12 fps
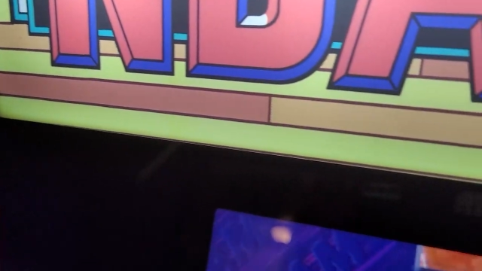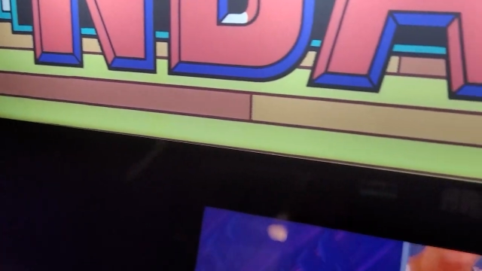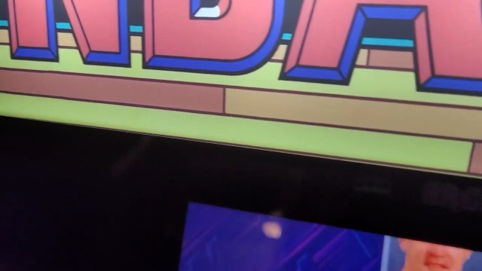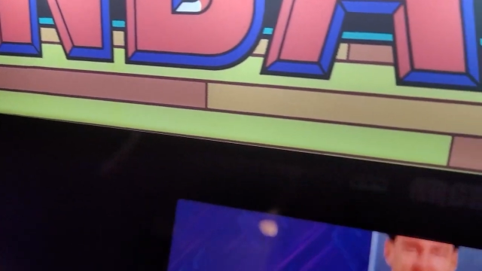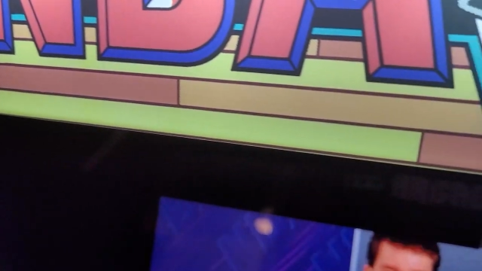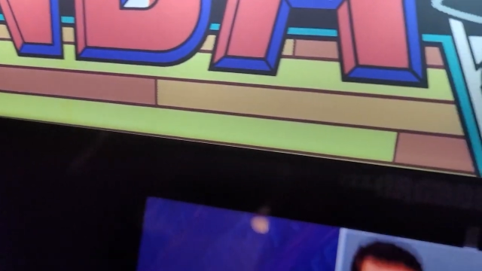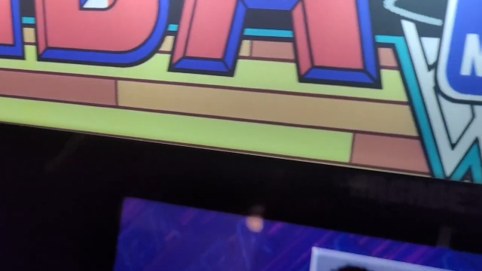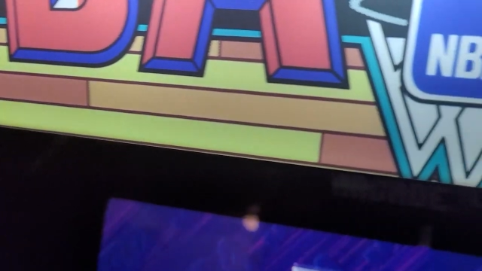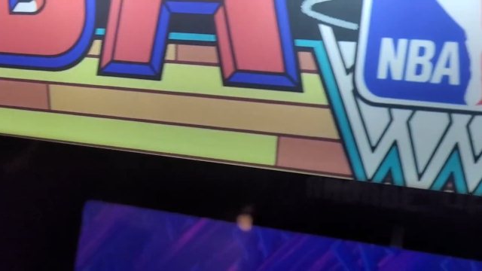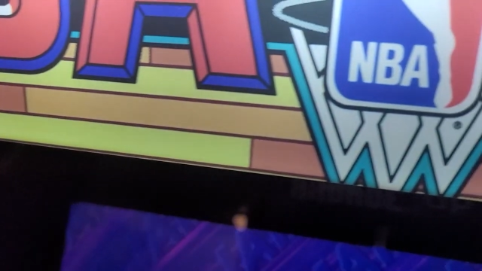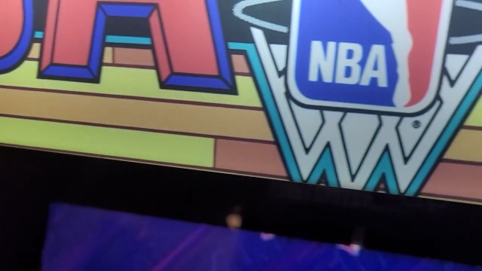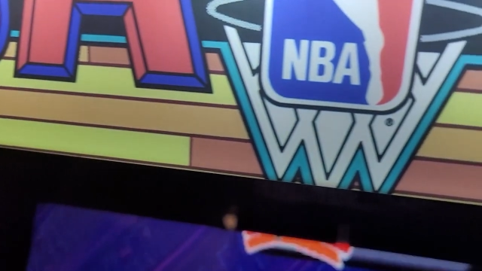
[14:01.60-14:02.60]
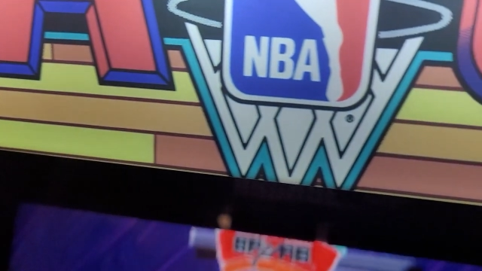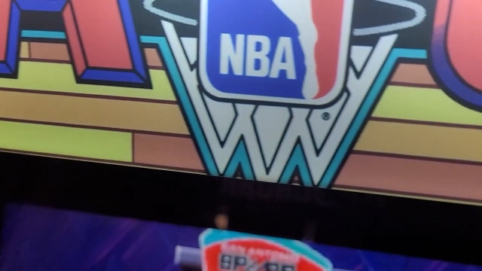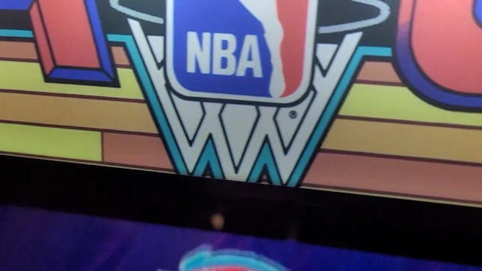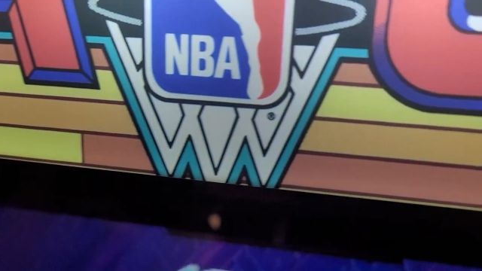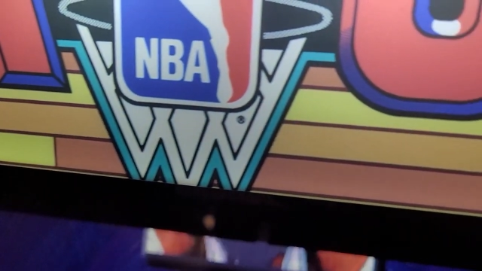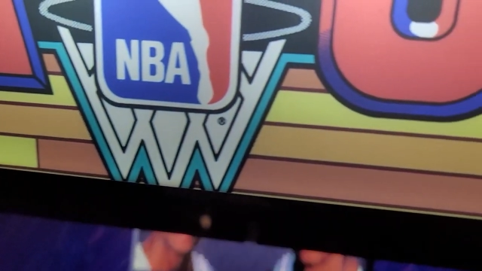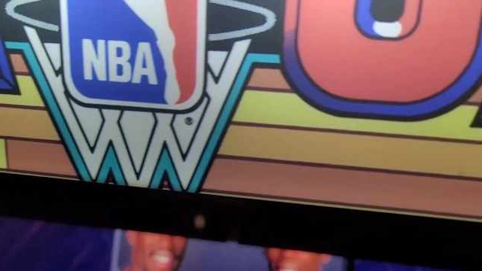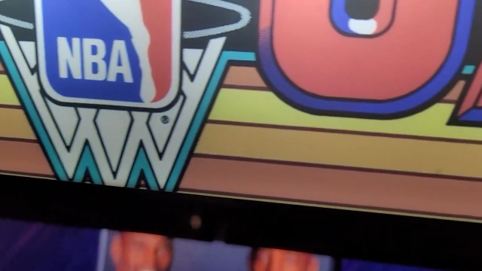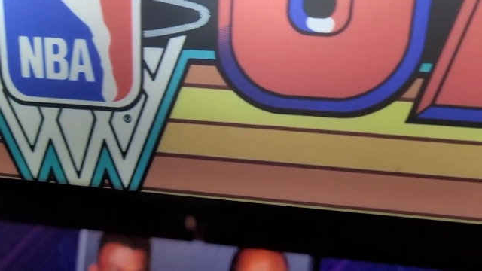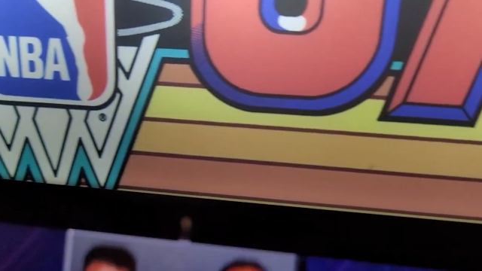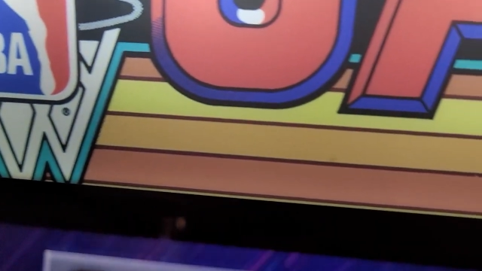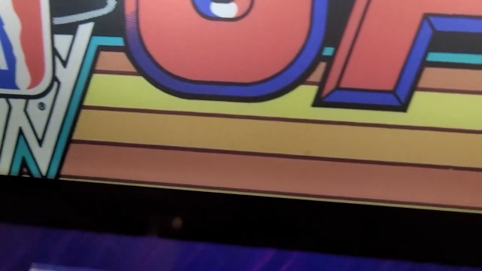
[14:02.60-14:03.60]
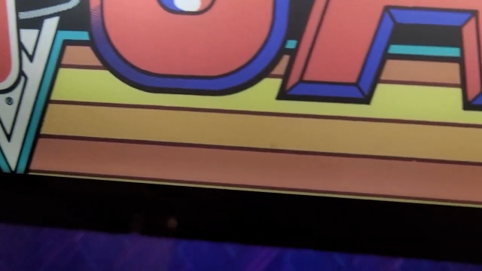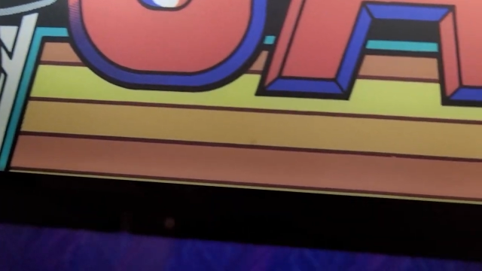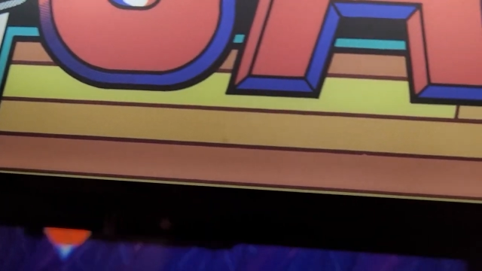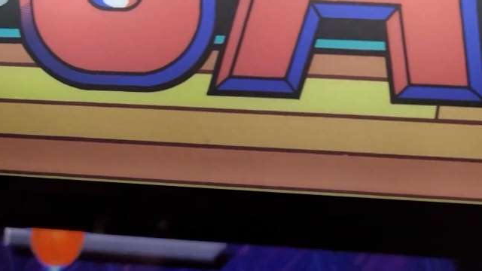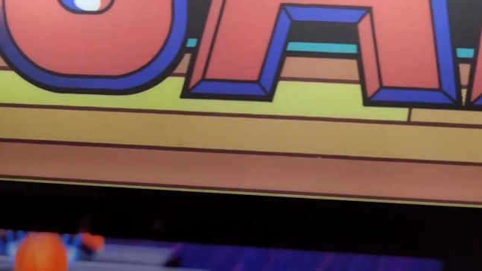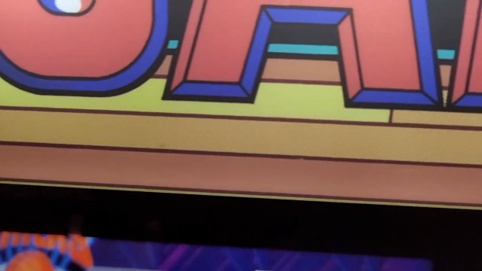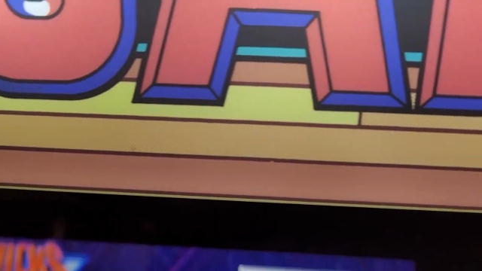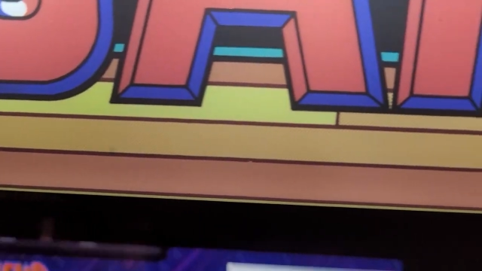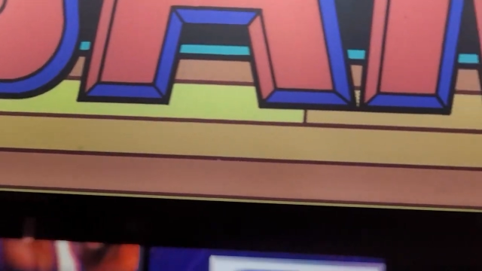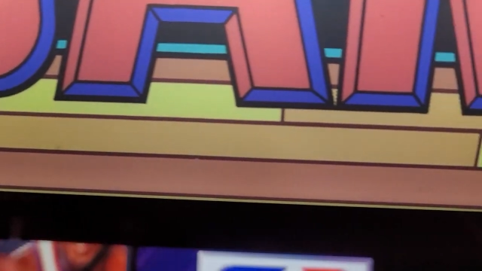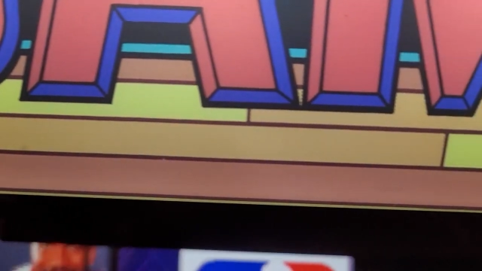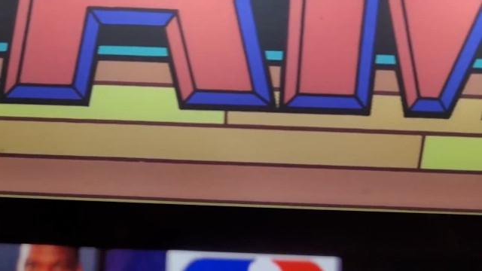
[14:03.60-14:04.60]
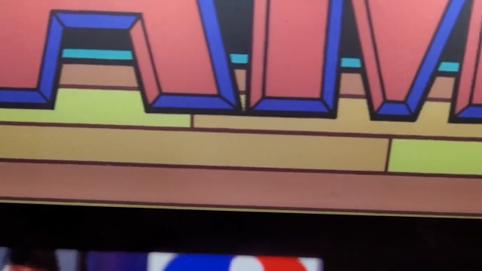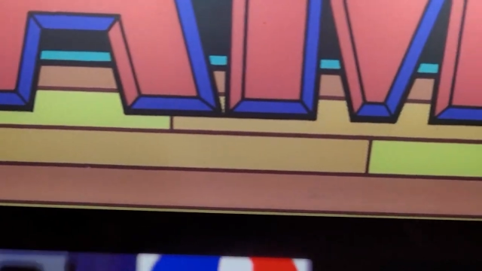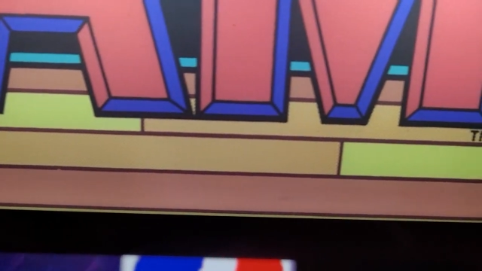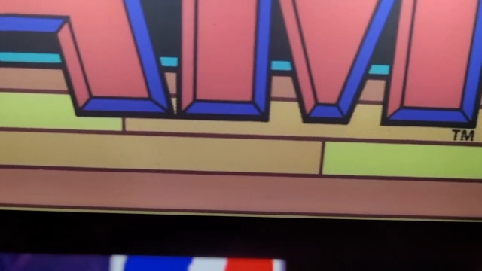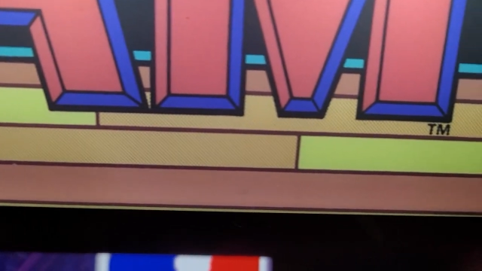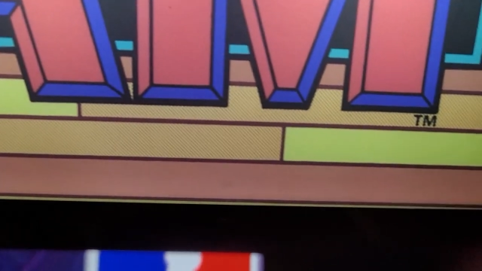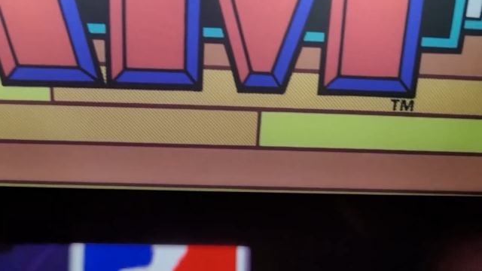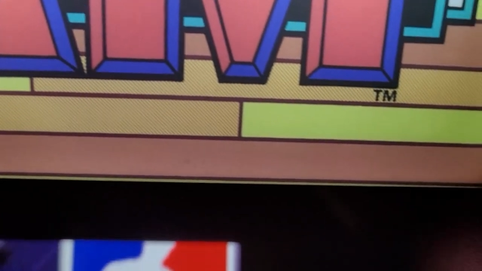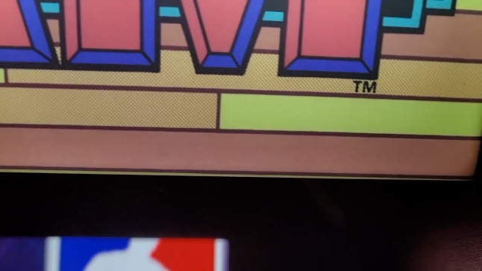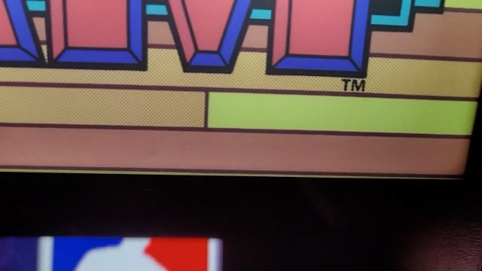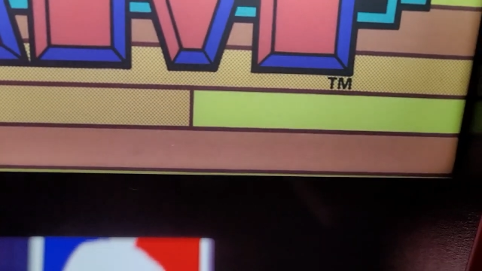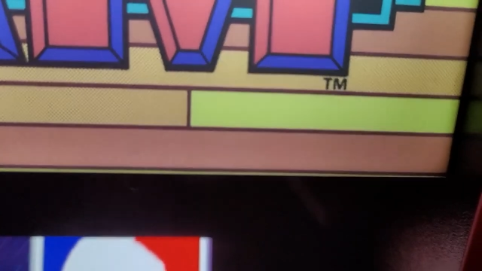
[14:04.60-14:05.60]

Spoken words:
[unreadable: no face in view]